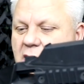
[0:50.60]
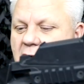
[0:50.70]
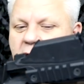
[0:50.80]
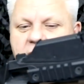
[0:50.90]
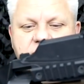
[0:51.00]

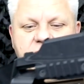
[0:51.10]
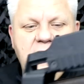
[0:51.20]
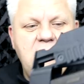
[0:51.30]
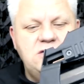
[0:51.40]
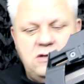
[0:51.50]

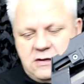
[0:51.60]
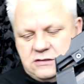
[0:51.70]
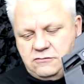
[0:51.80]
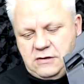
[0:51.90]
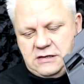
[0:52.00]
So
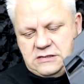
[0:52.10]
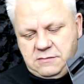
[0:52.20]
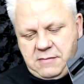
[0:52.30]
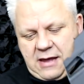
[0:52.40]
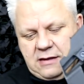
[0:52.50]
let's release the
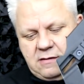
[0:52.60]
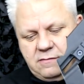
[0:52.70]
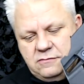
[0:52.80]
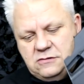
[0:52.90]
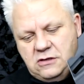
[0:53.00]
mag.
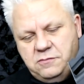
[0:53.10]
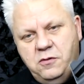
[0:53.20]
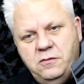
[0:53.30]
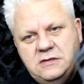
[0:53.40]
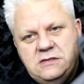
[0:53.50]
So you
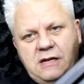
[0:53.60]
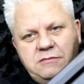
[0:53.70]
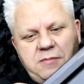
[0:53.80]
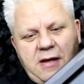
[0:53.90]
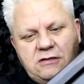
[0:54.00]
pull these
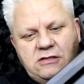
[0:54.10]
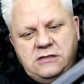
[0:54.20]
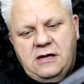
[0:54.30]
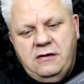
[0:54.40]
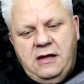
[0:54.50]
clips back just
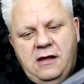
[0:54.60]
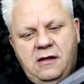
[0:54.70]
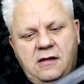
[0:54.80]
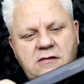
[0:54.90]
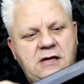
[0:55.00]
down here
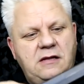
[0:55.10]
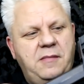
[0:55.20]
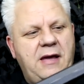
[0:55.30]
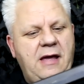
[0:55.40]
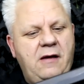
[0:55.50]
and take the
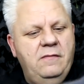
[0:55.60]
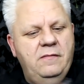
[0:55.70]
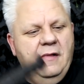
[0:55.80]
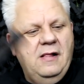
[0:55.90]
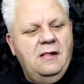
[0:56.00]
mag out.
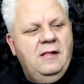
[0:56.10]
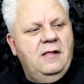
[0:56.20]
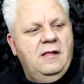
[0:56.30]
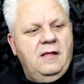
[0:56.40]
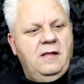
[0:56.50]

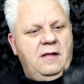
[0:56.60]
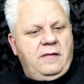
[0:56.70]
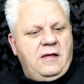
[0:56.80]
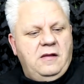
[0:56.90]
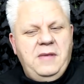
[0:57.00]

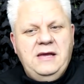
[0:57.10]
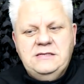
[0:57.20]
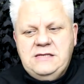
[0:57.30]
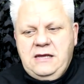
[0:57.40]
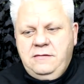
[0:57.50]
Now the
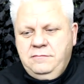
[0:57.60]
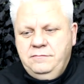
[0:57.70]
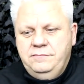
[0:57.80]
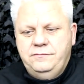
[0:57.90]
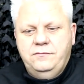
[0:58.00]
magazine,
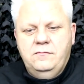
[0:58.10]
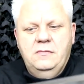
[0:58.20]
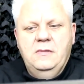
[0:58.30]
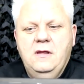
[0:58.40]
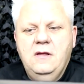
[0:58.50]

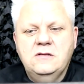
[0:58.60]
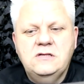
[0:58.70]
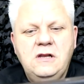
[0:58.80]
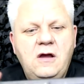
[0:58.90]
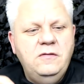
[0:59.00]

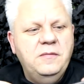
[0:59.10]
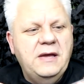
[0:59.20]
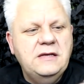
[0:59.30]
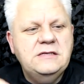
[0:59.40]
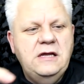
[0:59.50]
to load the
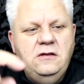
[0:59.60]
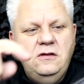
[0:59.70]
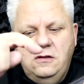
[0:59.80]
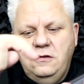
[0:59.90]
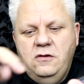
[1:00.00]

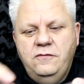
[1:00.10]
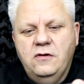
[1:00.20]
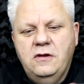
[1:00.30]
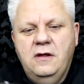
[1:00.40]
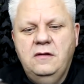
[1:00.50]
magazine, you've
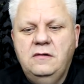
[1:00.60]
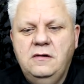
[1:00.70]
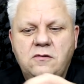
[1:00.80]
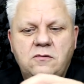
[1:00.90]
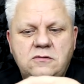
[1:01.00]
got a little